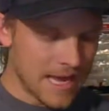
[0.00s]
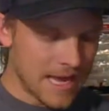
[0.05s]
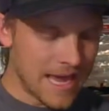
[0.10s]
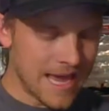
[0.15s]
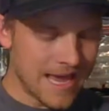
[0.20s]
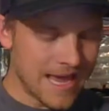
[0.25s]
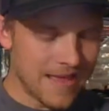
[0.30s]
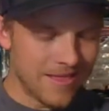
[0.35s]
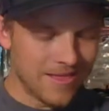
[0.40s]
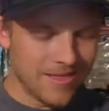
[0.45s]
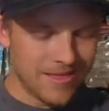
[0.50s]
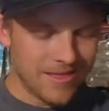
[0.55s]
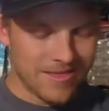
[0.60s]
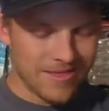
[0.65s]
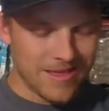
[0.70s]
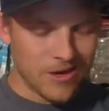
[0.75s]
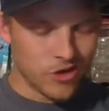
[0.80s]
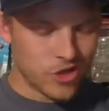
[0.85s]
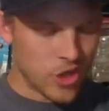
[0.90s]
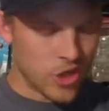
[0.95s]
and
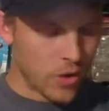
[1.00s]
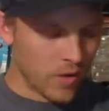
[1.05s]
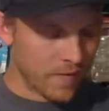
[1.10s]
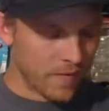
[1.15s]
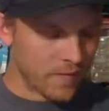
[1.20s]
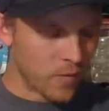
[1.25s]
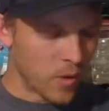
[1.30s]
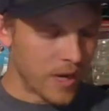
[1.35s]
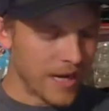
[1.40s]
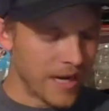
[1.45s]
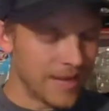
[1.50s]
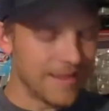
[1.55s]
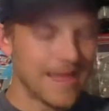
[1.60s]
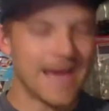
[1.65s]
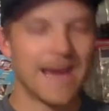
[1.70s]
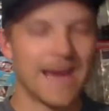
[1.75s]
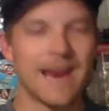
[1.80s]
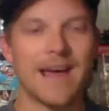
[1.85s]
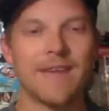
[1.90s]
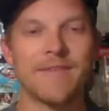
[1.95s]
there's no avoiding
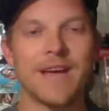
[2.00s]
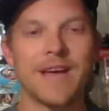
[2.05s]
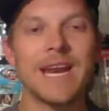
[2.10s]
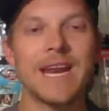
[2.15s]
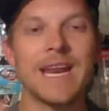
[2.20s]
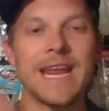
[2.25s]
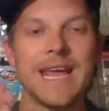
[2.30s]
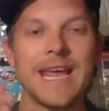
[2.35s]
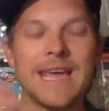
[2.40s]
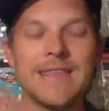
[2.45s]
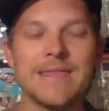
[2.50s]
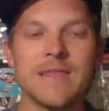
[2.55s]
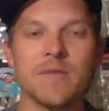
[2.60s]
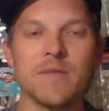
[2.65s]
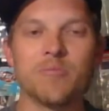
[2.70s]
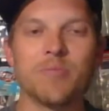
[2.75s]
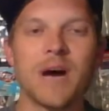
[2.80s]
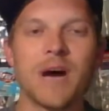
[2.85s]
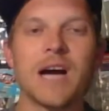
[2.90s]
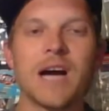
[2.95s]
that. I've got it in
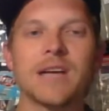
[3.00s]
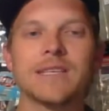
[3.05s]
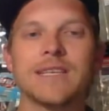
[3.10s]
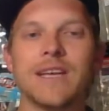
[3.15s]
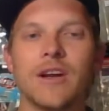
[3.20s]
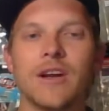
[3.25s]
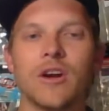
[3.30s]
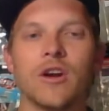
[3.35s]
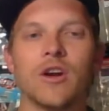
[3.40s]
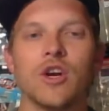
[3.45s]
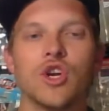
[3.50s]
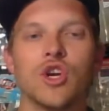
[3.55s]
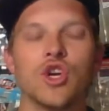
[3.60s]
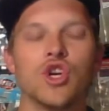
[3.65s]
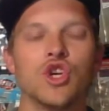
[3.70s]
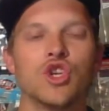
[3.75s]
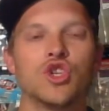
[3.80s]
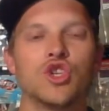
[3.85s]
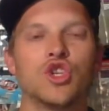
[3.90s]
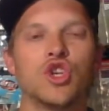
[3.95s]
the box here
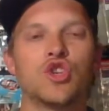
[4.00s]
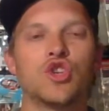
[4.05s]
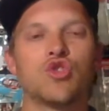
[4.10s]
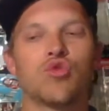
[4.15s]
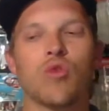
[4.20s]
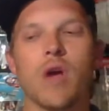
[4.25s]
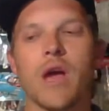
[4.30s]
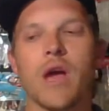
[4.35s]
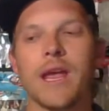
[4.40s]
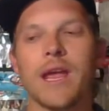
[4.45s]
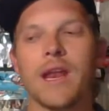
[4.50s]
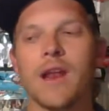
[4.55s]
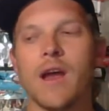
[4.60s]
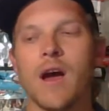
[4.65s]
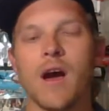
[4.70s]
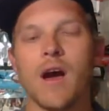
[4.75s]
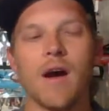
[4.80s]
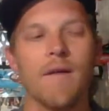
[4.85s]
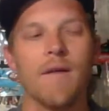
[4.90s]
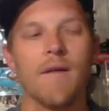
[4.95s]
to try and
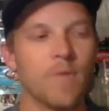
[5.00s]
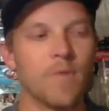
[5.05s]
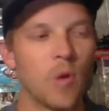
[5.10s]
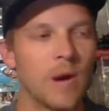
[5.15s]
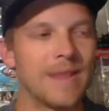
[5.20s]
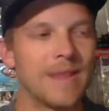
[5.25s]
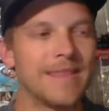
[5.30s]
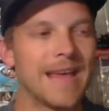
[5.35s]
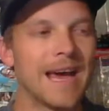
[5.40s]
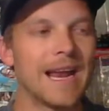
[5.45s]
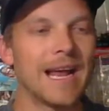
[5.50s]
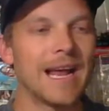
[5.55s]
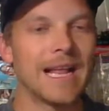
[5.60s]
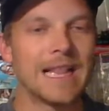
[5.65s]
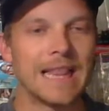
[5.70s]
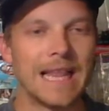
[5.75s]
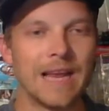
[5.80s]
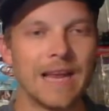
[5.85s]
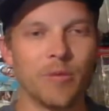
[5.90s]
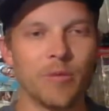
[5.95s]
avoid that a
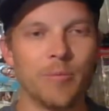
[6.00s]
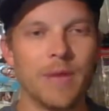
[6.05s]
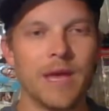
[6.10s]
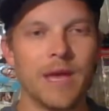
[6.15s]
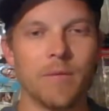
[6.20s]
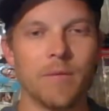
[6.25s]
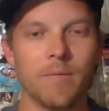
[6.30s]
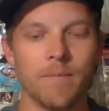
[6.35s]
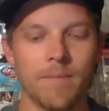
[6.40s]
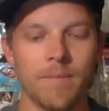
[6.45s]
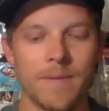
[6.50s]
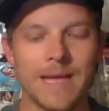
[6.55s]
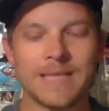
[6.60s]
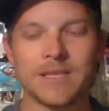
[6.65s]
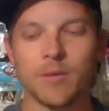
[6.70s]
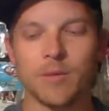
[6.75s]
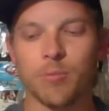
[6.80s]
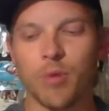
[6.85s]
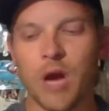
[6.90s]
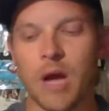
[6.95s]
little bit. That's
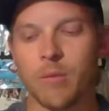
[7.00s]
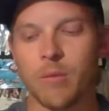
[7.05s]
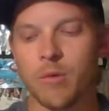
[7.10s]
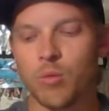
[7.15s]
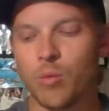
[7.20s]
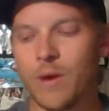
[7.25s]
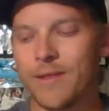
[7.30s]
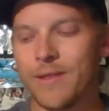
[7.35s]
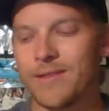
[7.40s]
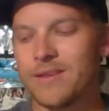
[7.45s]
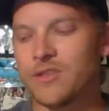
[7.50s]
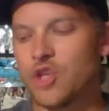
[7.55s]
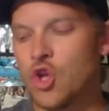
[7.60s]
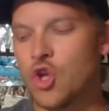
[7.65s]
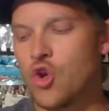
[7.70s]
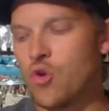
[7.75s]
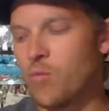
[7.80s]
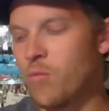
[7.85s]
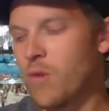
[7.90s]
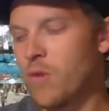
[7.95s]
the problem with
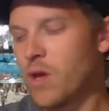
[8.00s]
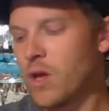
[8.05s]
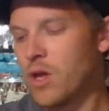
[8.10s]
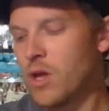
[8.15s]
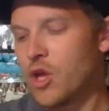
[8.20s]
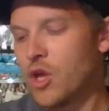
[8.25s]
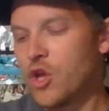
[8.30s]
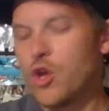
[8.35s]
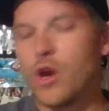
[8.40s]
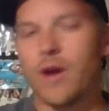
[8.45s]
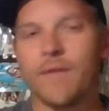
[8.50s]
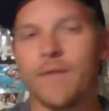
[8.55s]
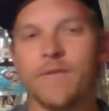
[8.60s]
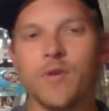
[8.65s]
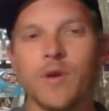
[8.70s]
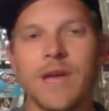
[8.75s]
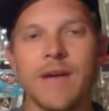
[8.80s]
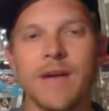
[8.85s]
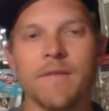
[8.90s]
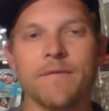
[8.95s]
Zoom. You know, if
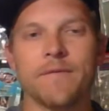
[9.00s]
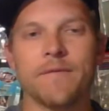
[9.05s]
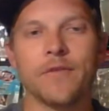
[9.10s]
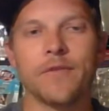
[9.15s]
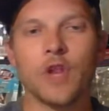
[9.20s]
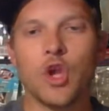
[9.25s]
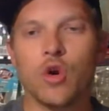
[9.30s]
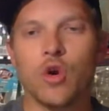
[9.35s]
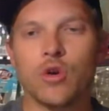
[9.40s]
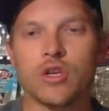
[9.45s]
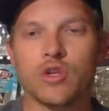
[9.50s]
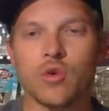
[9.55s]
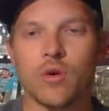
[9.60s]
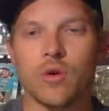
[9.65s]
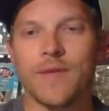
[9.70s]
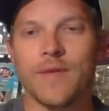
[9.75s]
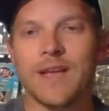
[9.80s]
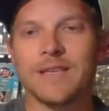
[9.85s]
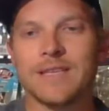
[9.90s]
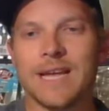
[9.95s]
you get flukes
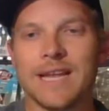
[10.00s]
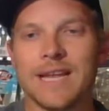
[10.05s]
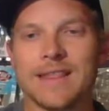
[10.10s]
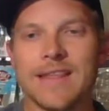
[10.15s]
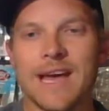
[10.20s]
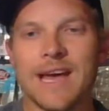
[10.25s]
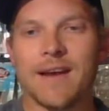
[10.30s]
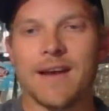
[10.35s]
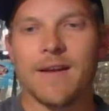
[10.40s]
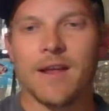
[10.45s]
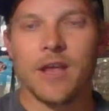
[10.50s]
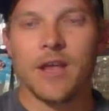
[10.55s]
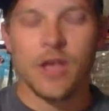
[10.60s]
or things like that,